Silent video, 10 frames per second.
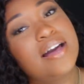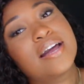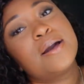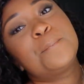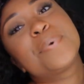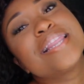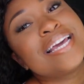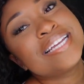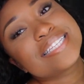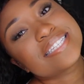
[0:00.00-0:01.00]

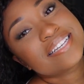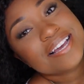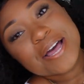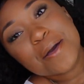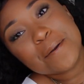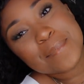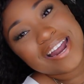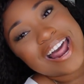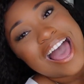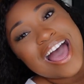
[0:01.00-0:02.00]
Complete
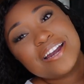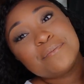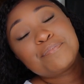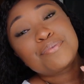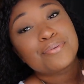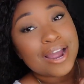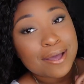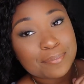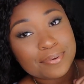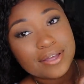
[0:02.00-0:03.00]
Manhattan
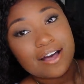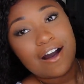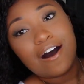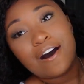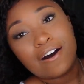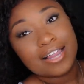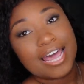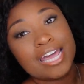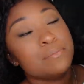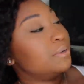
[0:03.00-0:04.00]
Prep, all 8